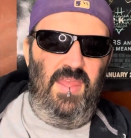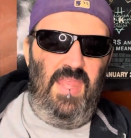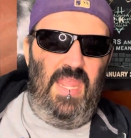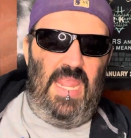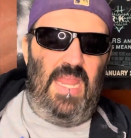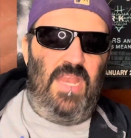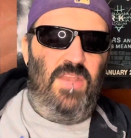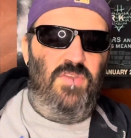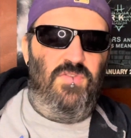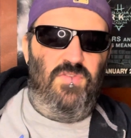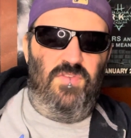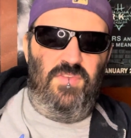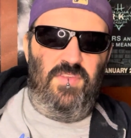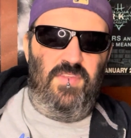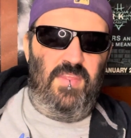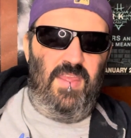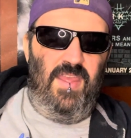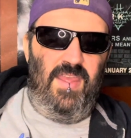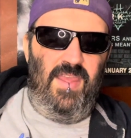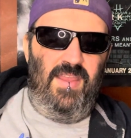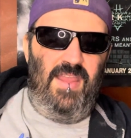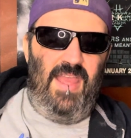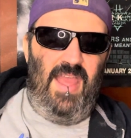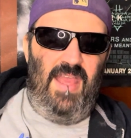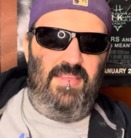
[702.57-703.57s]

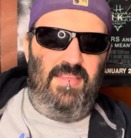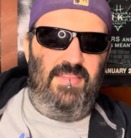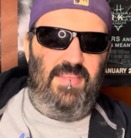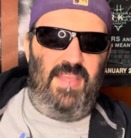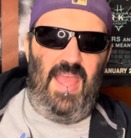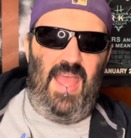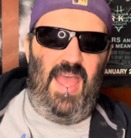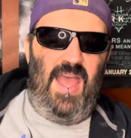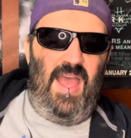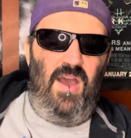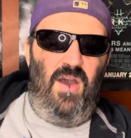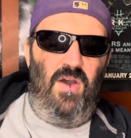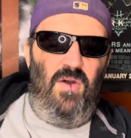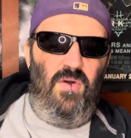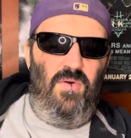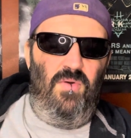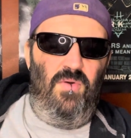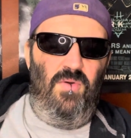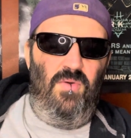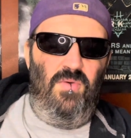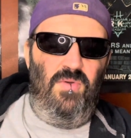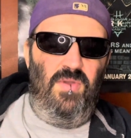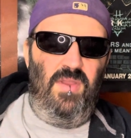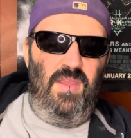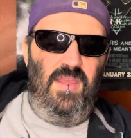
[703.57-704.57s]
interesting as to
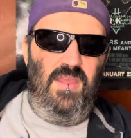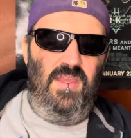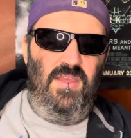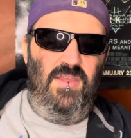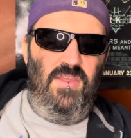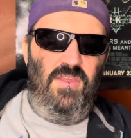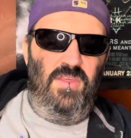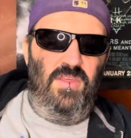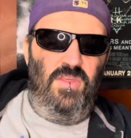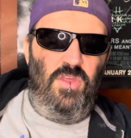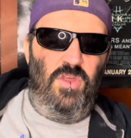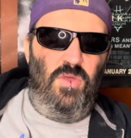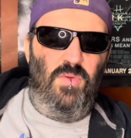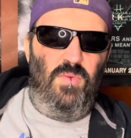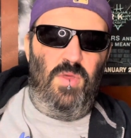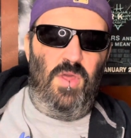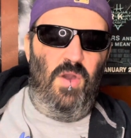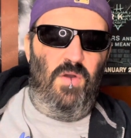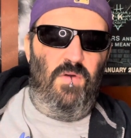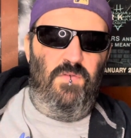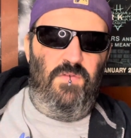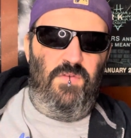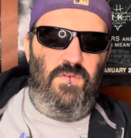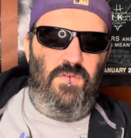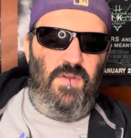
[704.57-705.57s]
how you
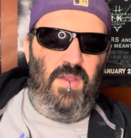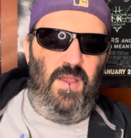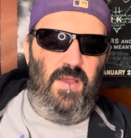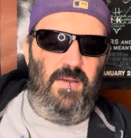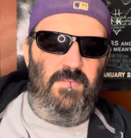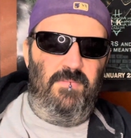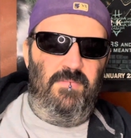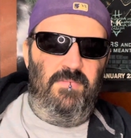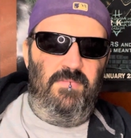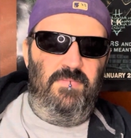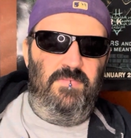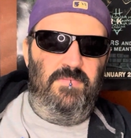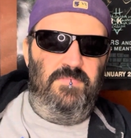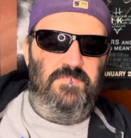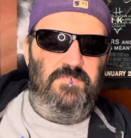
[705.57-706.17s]
go from